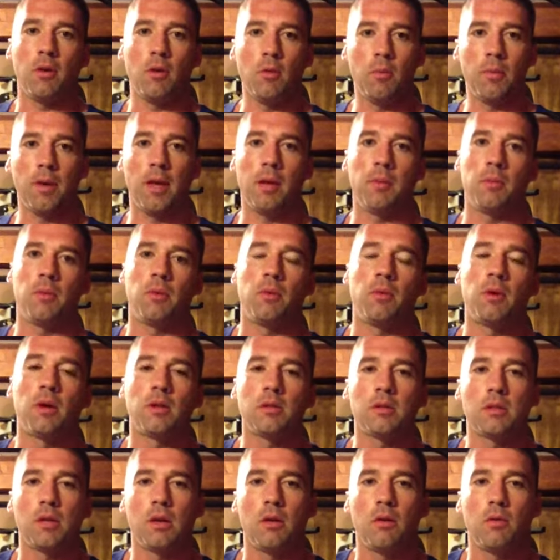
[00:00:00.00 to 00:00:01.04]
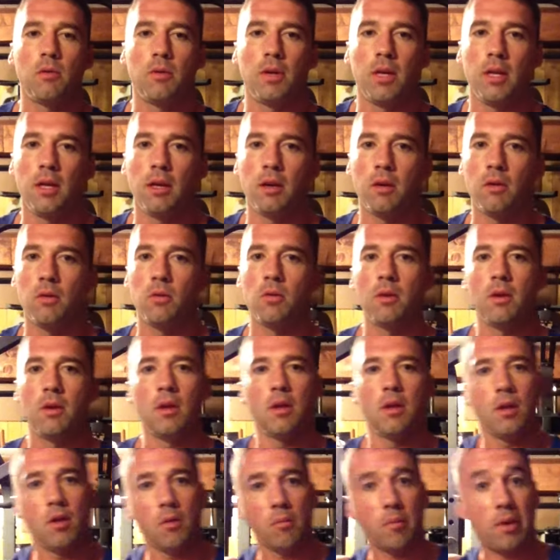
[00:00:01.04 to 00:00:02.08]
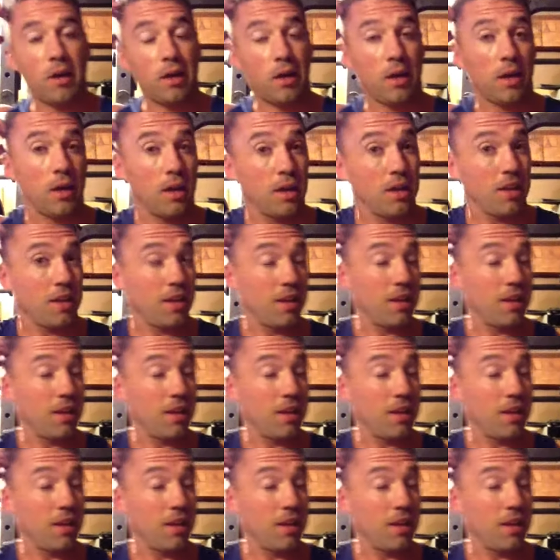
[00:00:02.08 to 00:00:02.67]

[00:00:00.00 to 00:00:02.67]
people watch the whole video, but